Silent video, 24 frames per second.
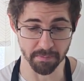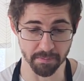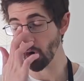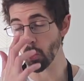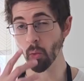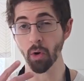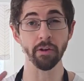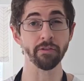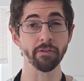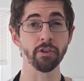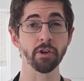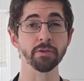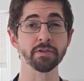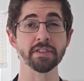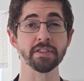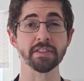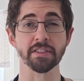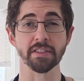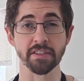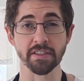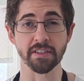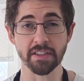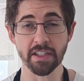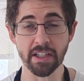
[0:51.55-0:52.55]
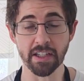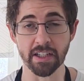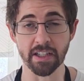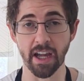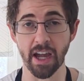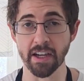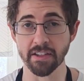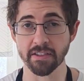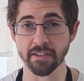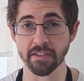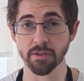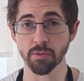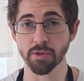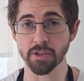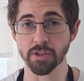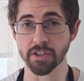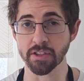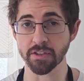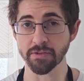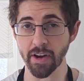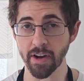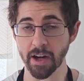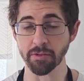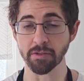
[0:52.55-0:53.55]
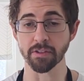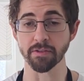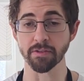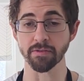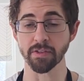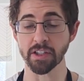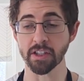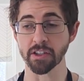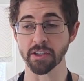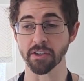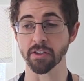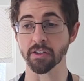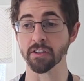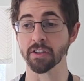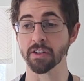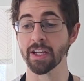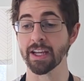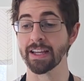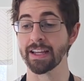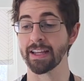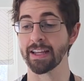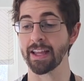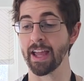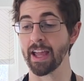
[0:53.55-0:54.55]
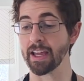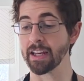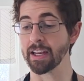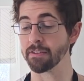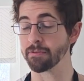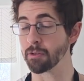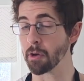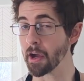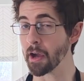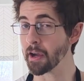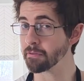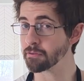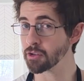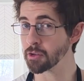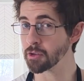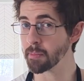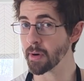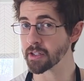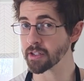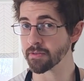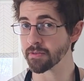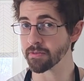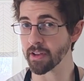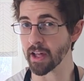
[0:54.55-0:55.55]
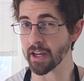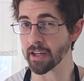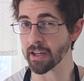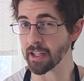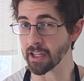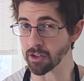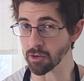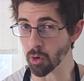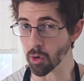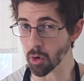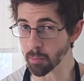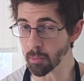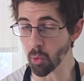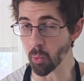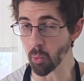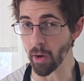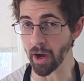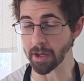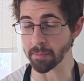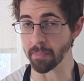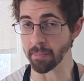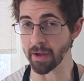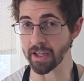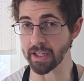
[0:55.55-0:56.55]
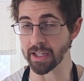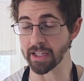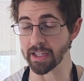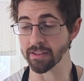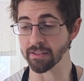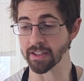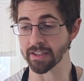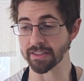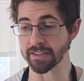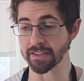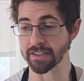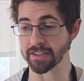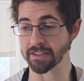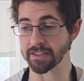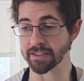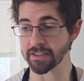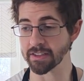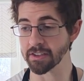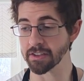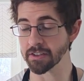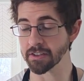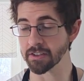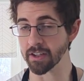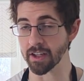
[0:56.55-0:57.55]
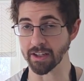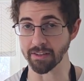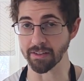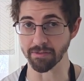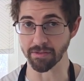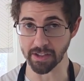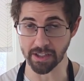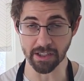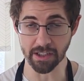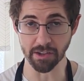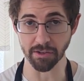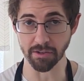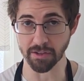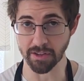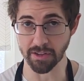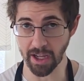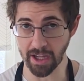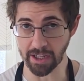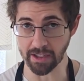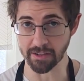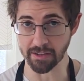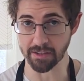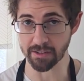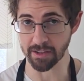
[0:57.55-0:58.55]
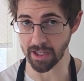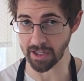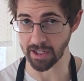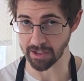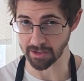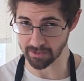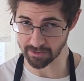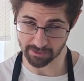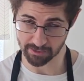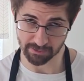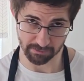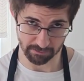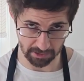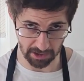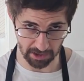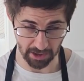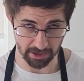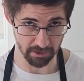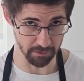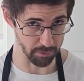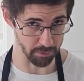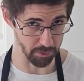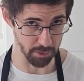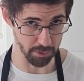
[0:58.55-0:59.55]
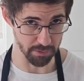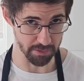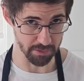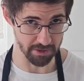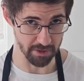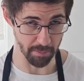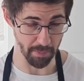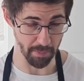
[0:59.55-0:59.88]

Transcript: One of those is acetic acid, which is found in vinegar, and if you have too much of that in normal winemaking, that's considered a vinegar taint, and it kind of ruins the